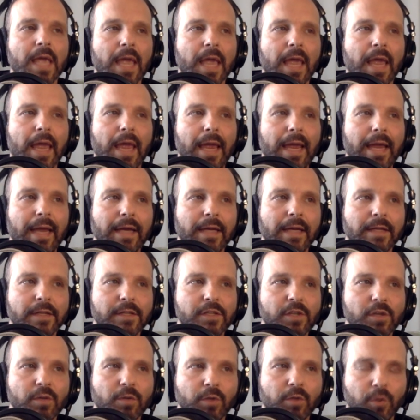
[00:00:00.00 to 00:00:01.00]
And
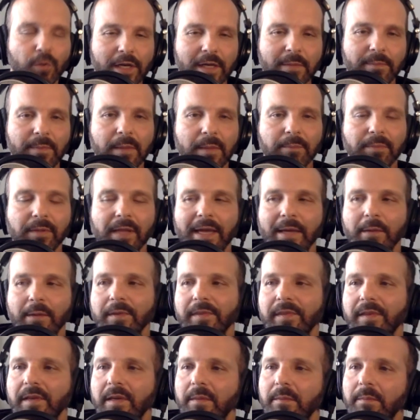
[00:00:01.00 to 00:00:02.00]
so Luke had been playing
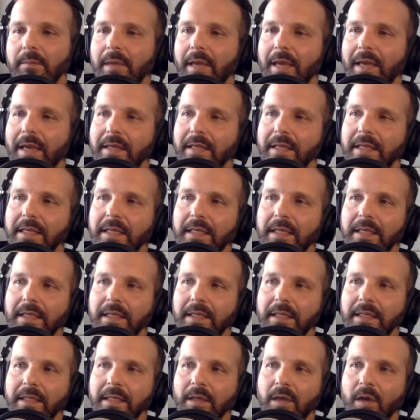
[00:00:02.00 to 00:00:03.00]
with him, and
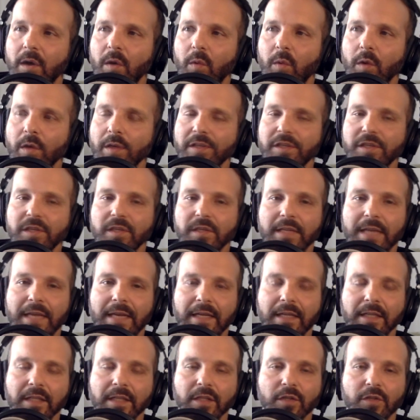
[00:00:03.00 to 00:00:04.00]
he was
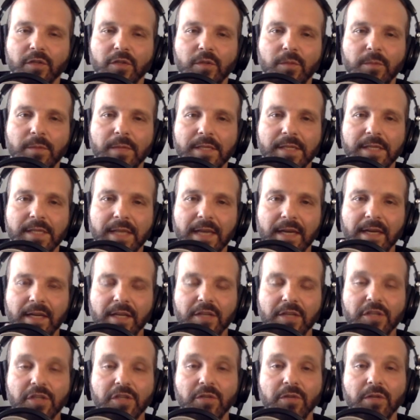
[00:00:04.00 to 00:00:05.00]
getting a little too busy at
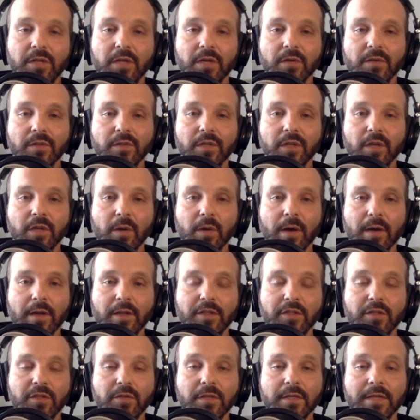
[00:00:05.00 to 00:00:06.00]
his studio to go out
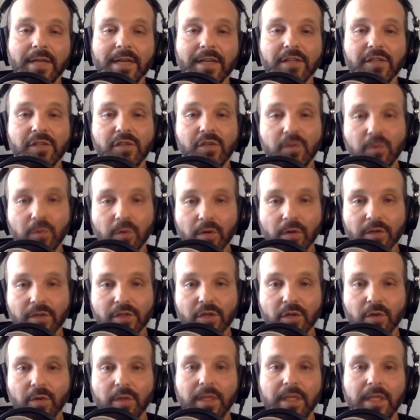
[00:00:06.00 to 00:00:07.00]
and do the next tour.
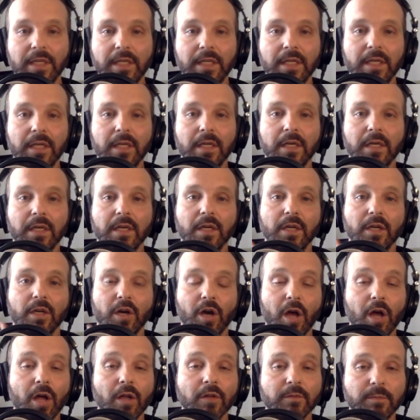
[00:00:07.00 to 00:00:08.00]
So he
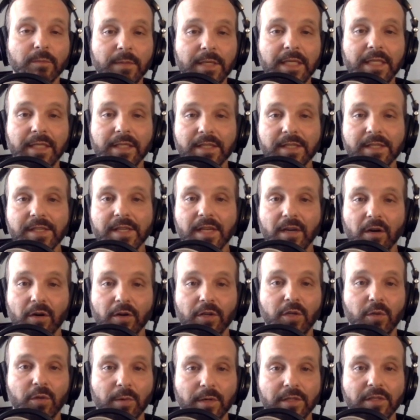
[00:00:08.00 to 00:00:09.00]
called me and said, "Are
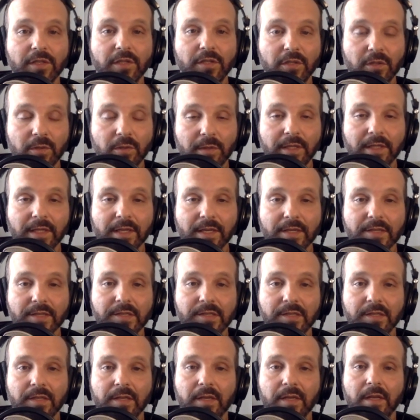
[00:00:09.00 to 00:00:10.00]
you into doing
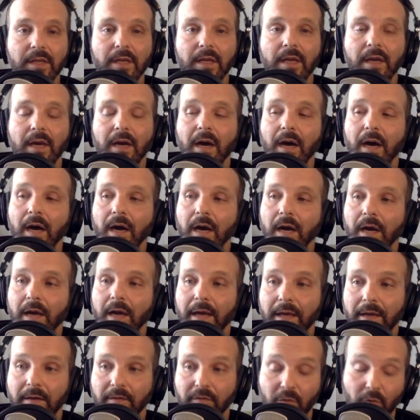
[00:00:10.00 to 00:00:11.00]
this?"
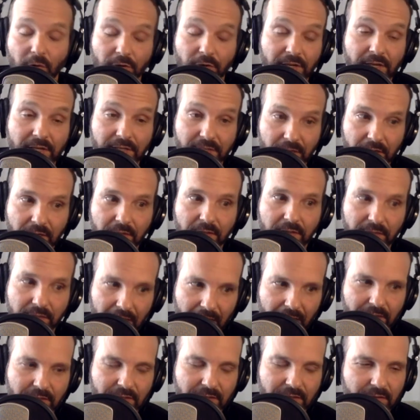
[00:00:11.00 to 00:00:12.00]
And of course, I said
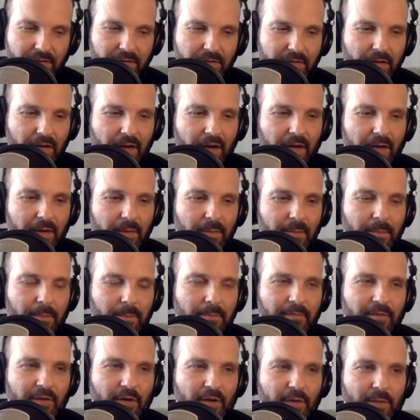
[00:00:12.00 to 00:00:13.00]
yes,
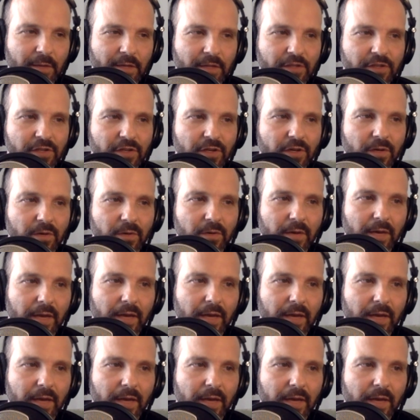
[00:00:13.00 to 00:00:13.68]
very much so.